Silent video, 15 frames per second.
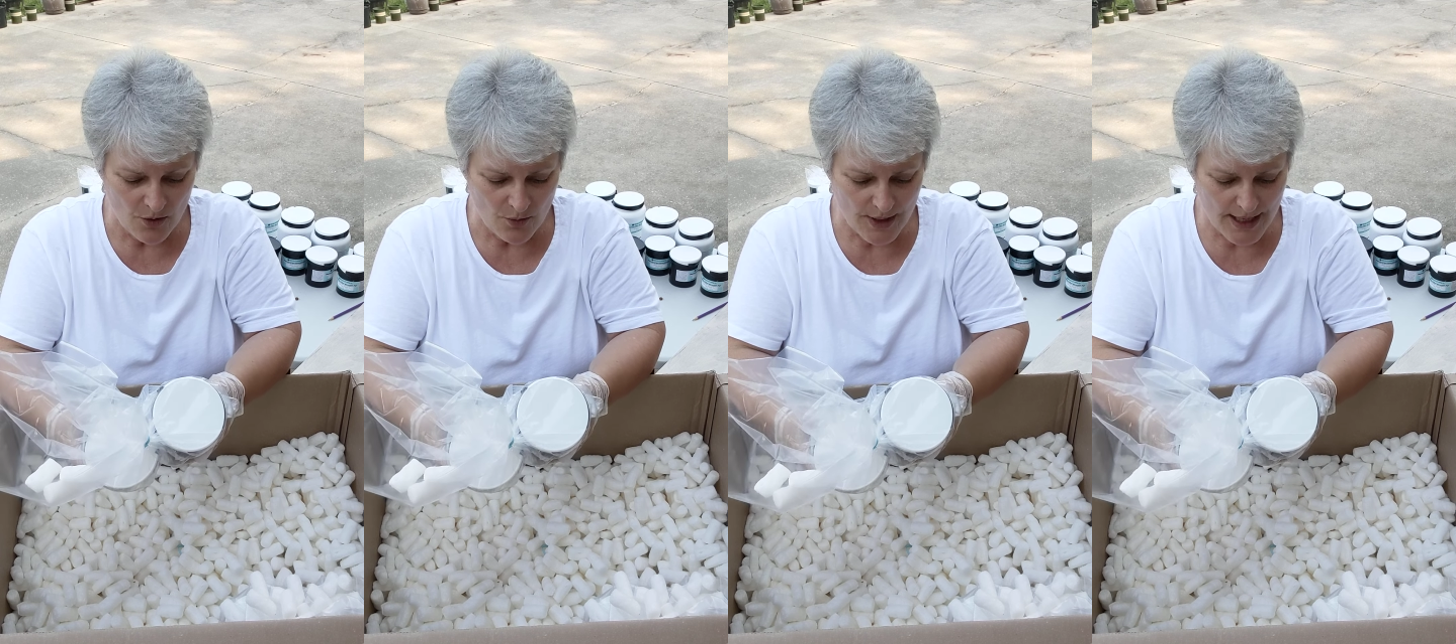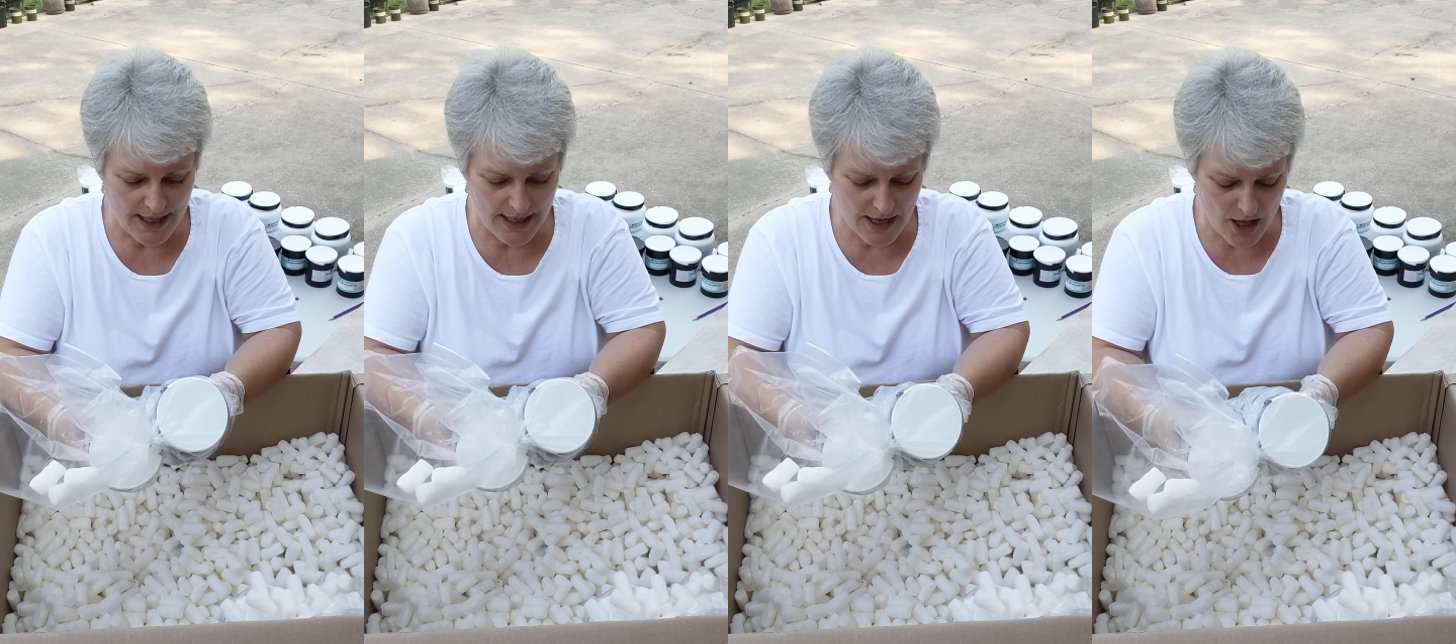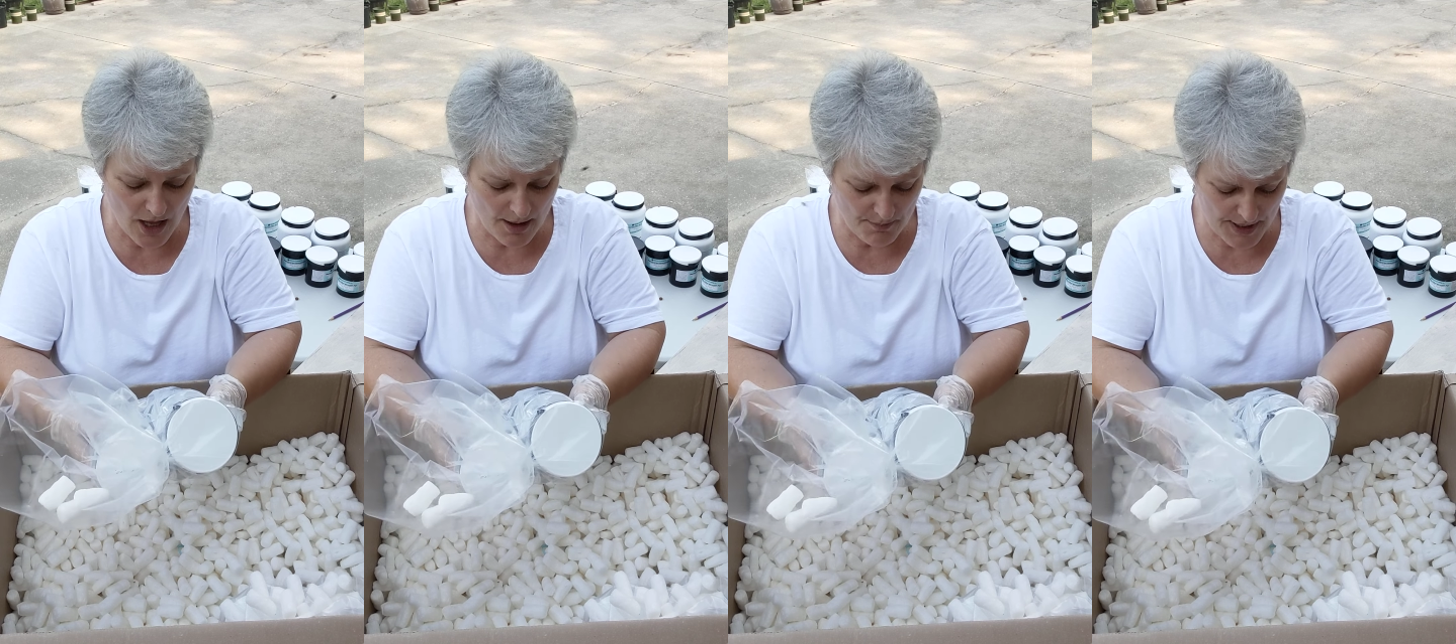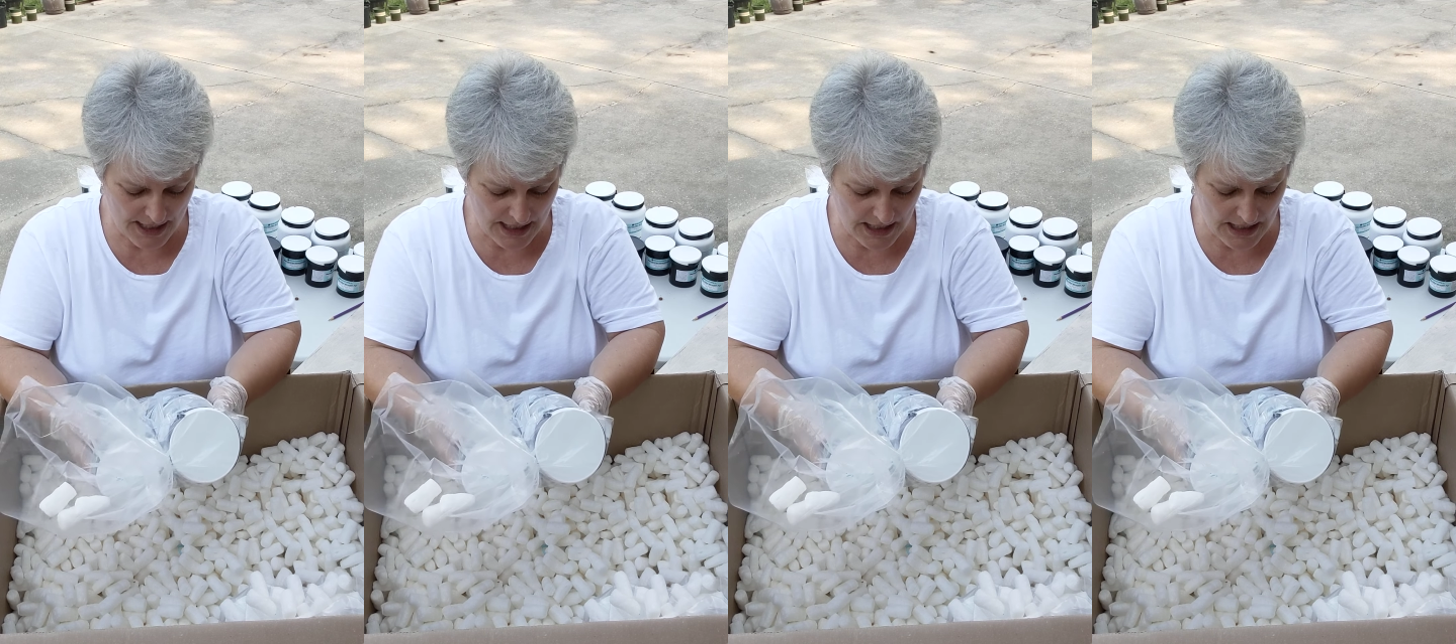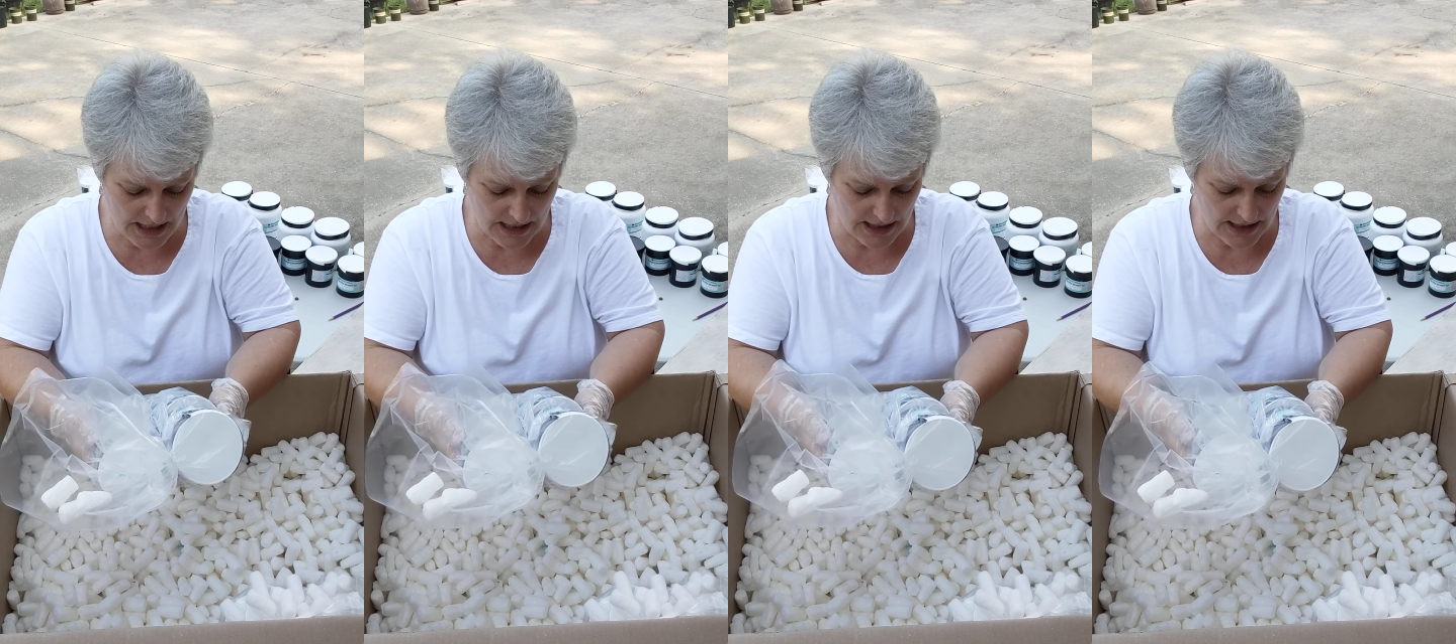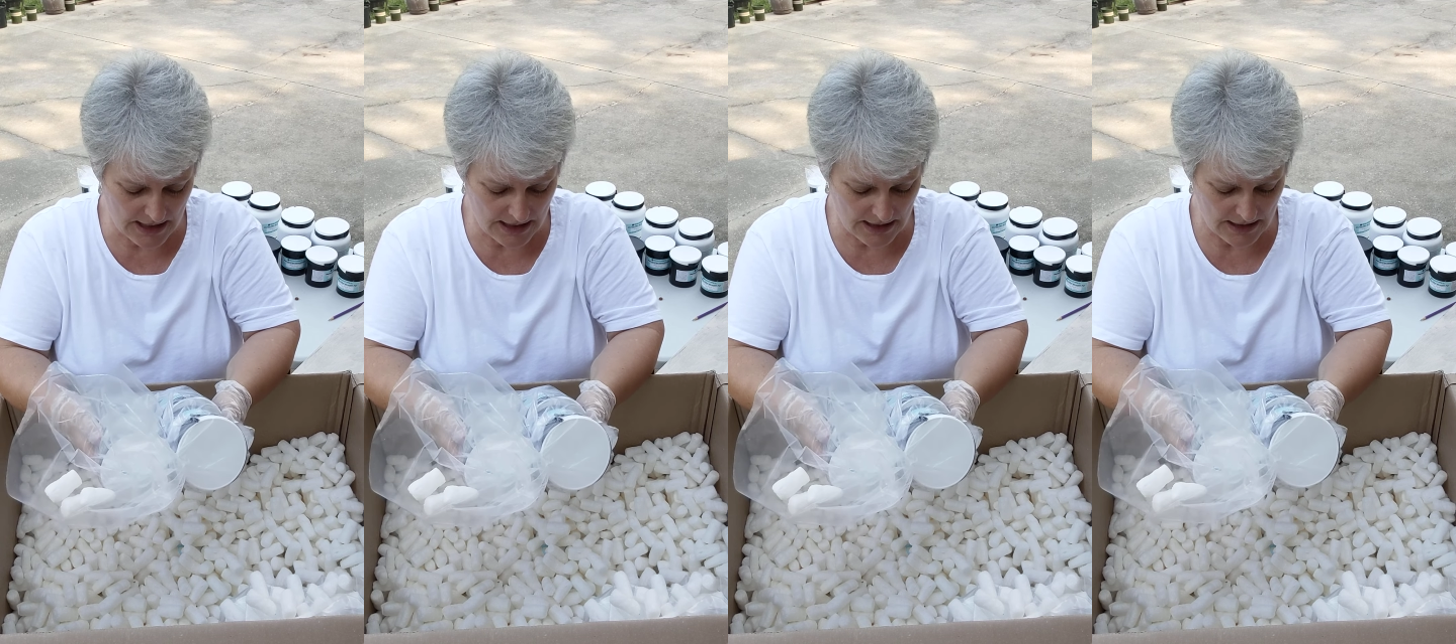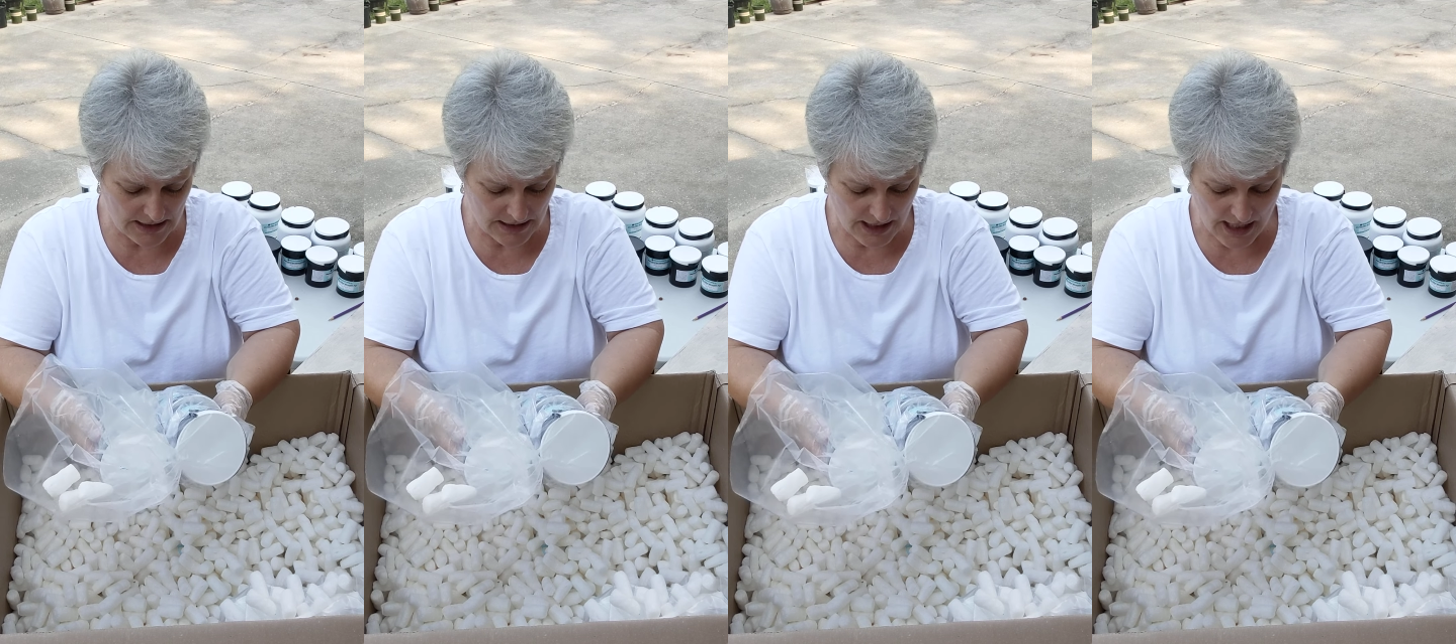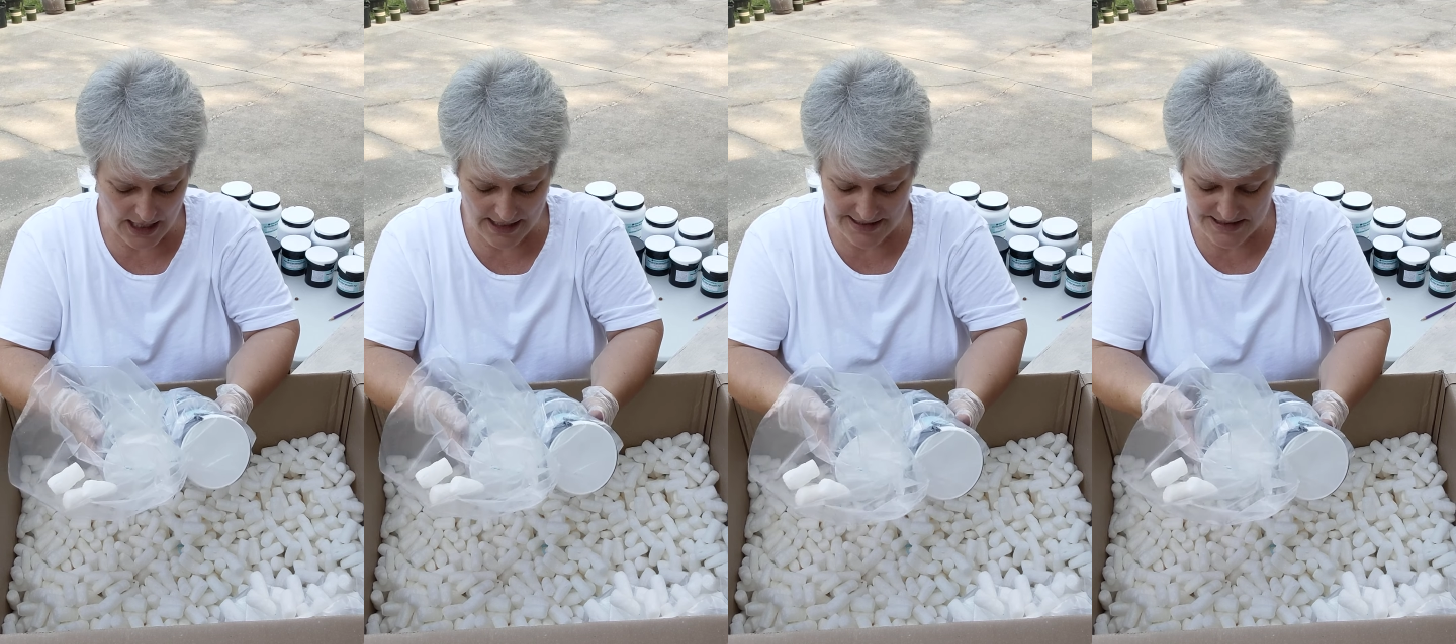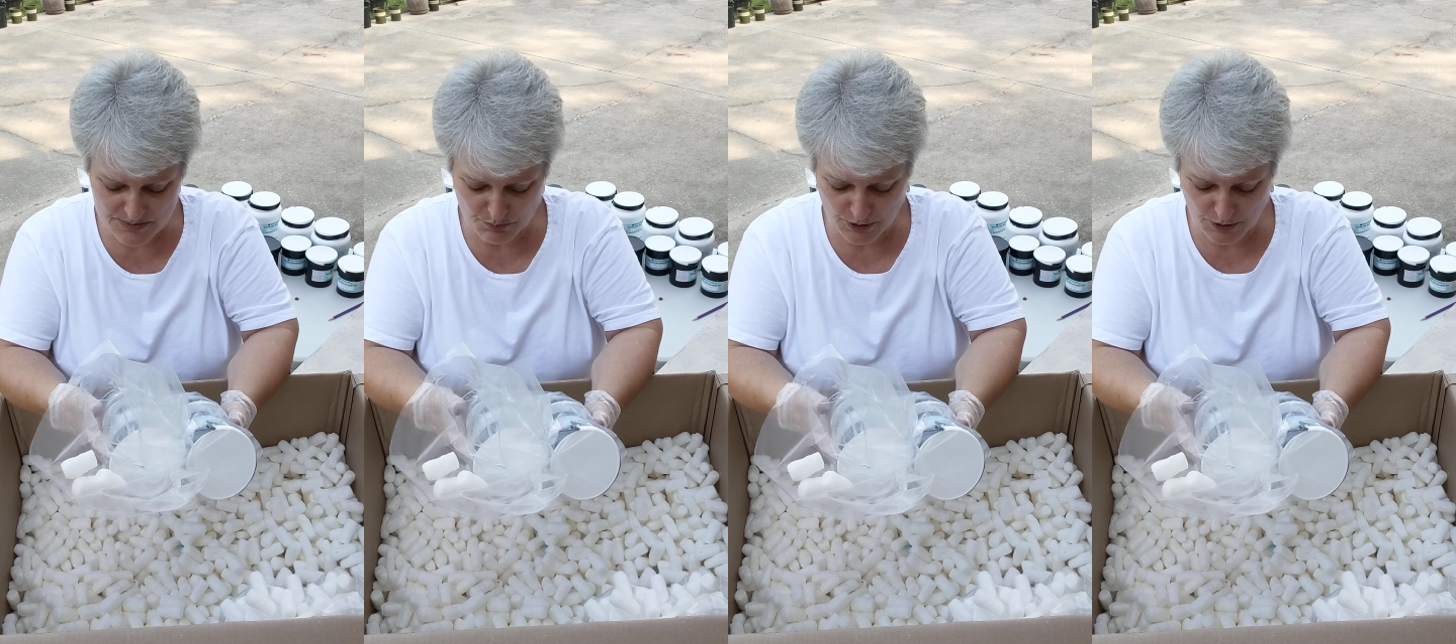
We got hot pink, ice